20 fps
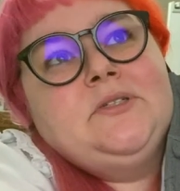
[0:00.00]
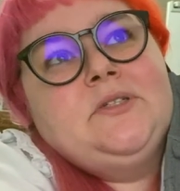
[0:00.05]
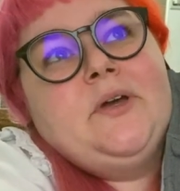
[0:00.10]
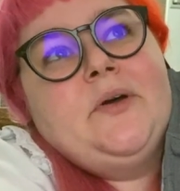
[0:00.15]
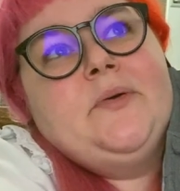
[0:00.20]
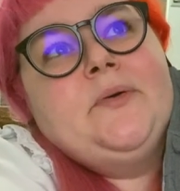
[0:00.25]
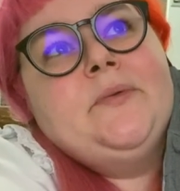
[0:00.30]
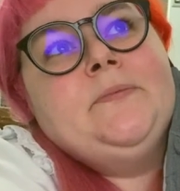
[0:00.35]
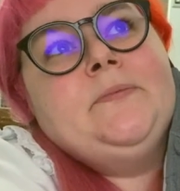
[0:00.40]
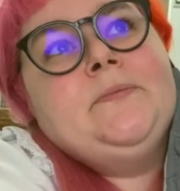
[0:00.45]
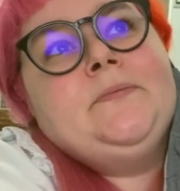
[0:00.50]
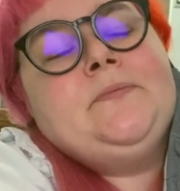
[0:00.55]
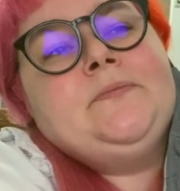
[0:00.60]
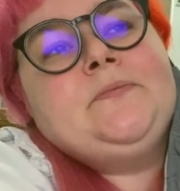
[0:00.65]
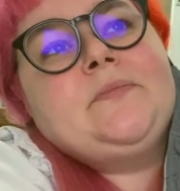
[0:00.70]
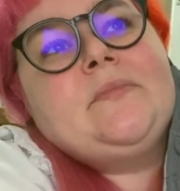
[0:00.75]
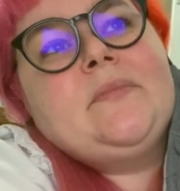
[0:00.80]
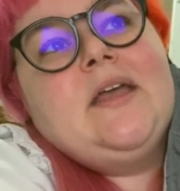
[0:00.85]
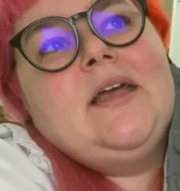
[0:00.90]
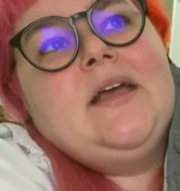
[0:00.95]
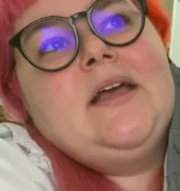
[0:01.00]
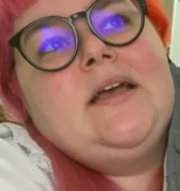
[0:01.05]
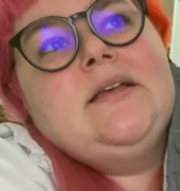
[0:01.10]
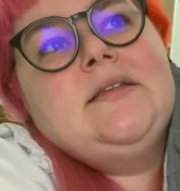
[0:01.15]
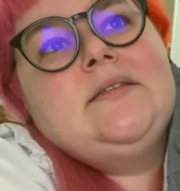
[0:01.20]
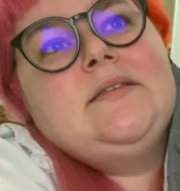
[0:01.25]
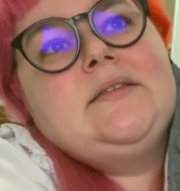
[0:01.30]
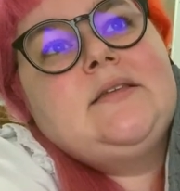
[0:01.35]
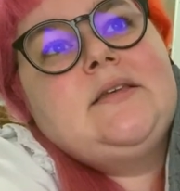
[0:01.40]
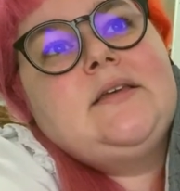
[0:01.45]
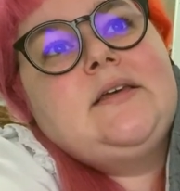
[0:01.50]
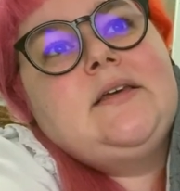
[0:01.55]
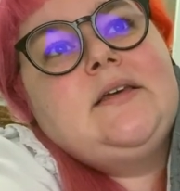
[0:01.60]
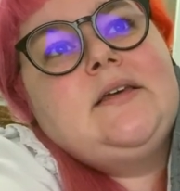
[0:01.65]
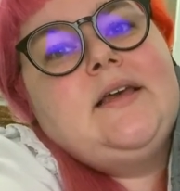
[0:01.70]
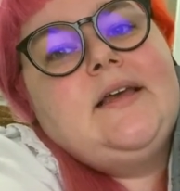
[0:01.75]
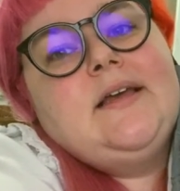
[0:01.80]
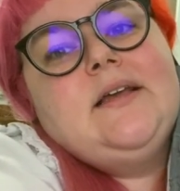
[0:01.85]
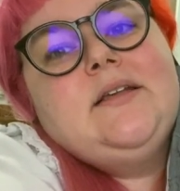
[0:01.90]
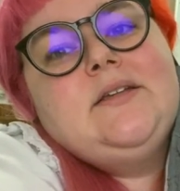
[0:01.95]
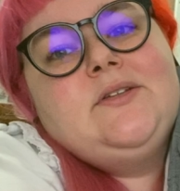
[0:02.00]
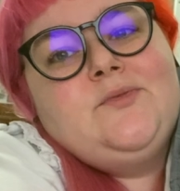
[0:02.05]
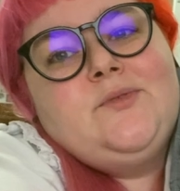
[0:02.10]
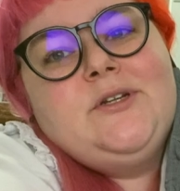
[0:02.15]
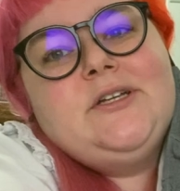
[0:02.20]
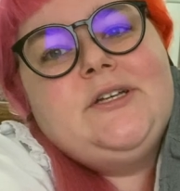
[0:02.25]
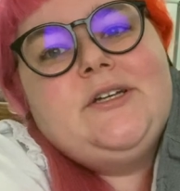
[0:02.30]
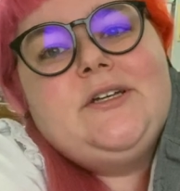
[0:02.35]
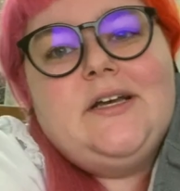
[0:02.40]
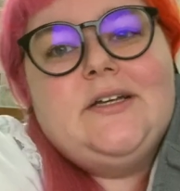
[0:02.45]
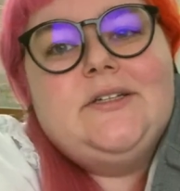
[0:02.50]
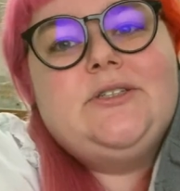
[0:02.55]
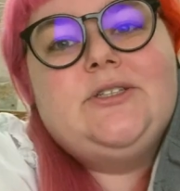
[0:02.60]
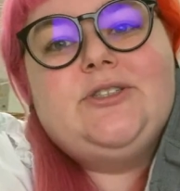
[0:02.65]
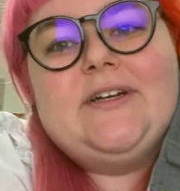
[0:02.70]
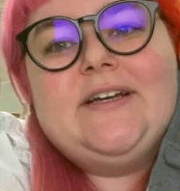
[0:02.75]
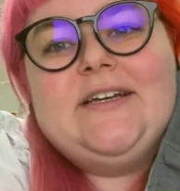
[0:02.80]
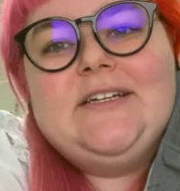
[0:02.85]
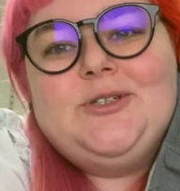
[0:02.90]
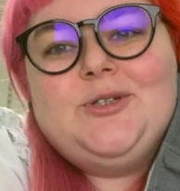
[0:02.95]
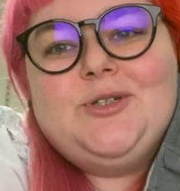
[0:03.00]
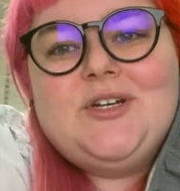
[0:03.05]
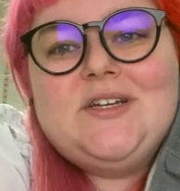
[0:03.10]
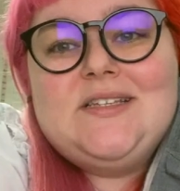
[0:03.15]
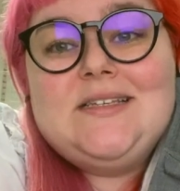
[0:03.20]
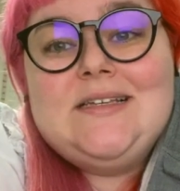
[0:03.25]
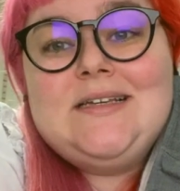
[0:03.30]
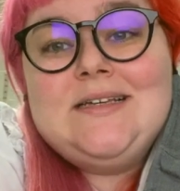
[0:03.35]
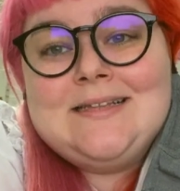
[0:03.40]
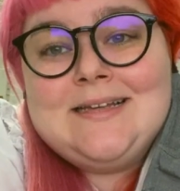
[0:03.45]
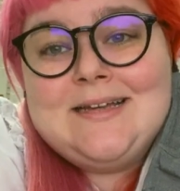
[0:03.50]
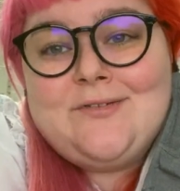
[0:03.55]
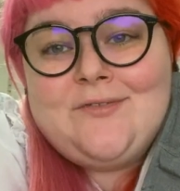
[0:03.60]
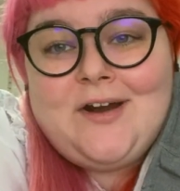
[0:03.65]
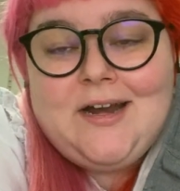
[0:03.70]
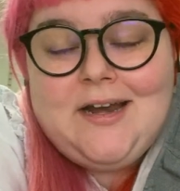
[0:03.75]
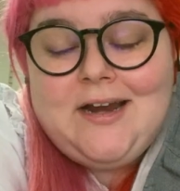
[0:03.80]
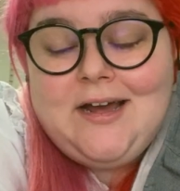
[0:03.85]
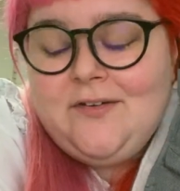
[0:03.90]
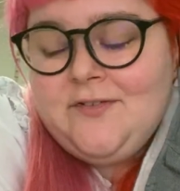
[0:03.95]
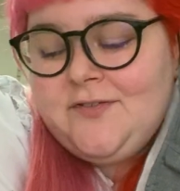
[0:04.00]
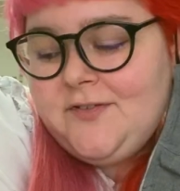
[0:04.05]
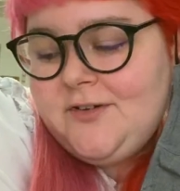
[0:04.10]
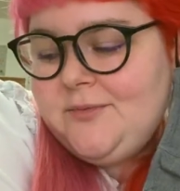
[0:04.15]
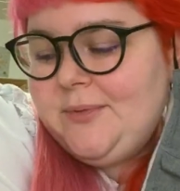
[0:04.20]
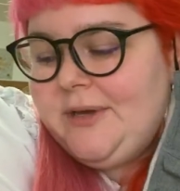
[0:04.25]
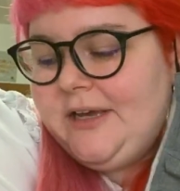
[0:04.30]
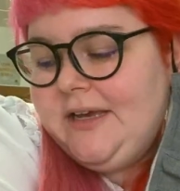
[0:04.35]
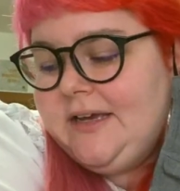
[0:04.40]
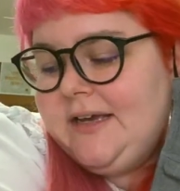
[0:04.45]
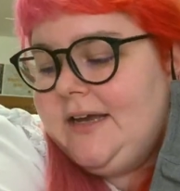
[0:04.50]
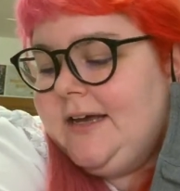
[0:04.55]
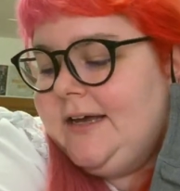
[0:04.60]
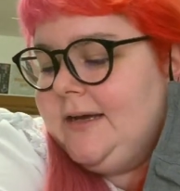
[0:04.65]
So it is it is really a strange season right now for me.